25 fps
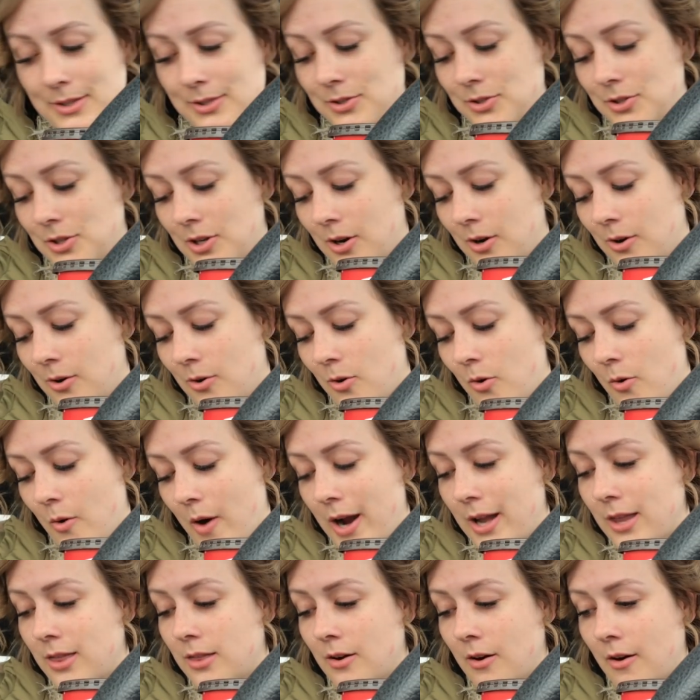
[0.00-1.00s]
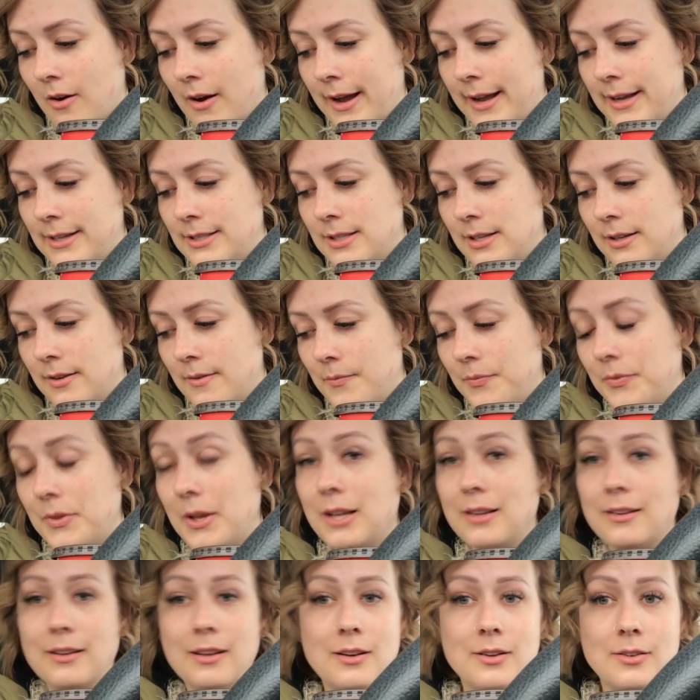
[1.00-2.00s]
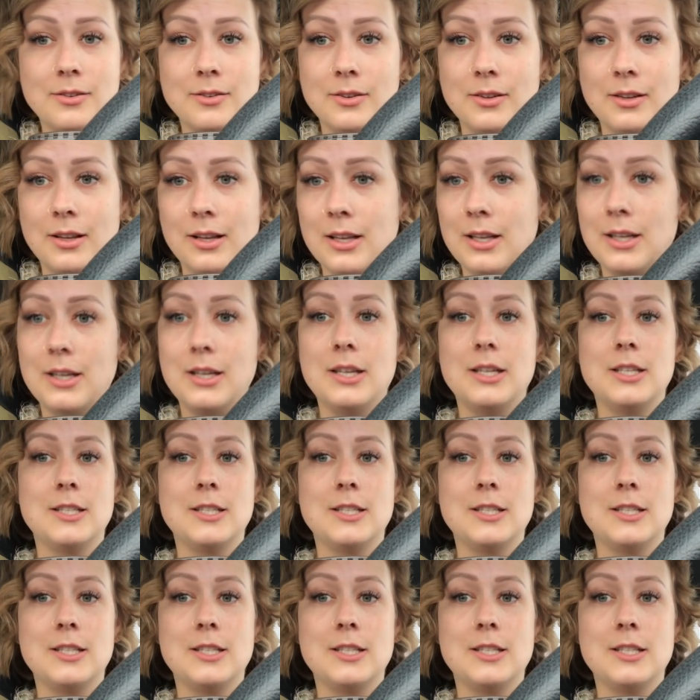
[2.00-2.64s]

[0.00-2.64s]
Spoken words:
so I thought a little